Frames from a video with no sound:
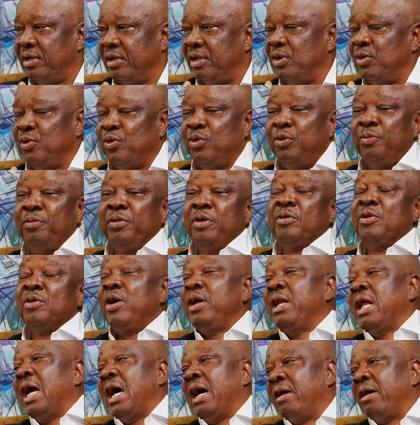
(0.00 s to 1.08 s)
will be going
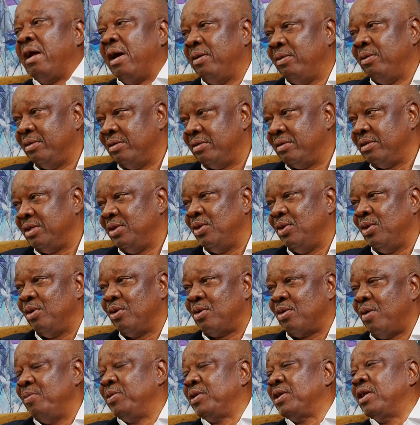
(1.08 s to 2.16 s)
around,
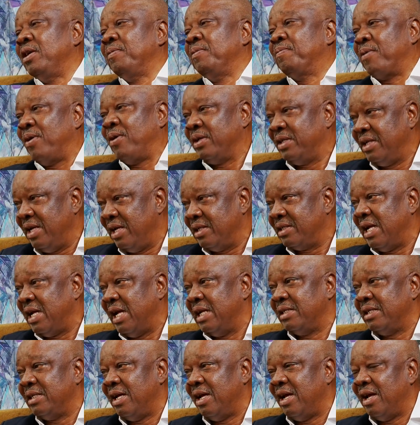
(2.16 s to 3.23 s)
commissioning projects as
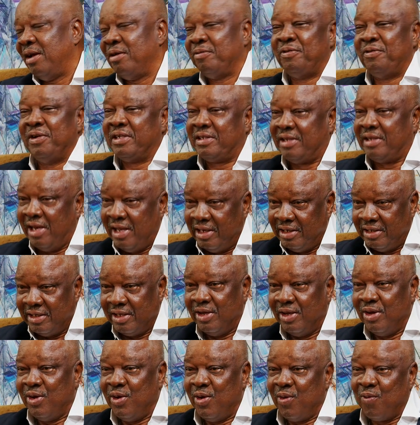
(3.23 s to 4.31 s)
a first lady
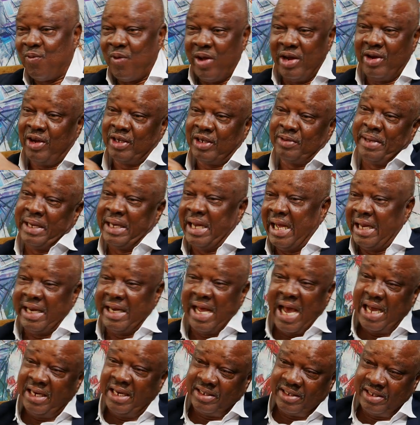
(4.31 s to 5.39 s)
when the husband had
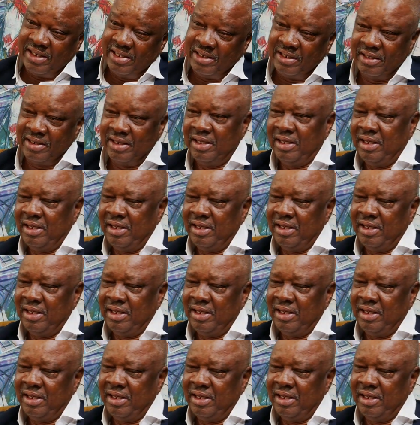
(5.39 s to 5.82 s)
died since,